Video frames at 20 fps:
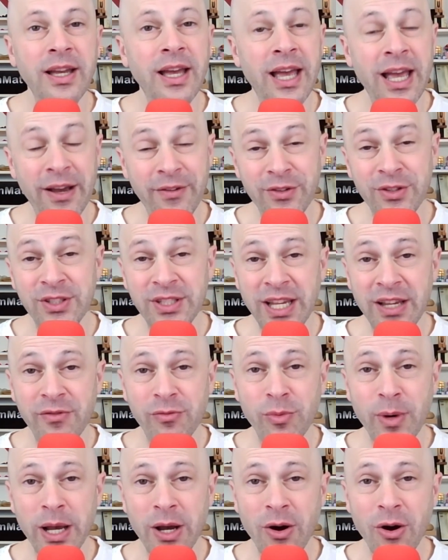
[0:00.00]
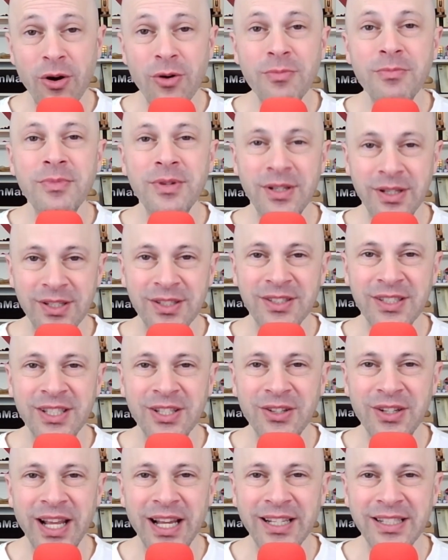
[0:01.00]
Have a safe way home. See
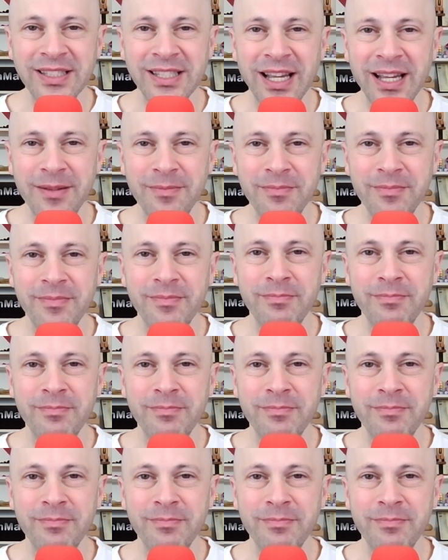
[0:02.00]
you next time.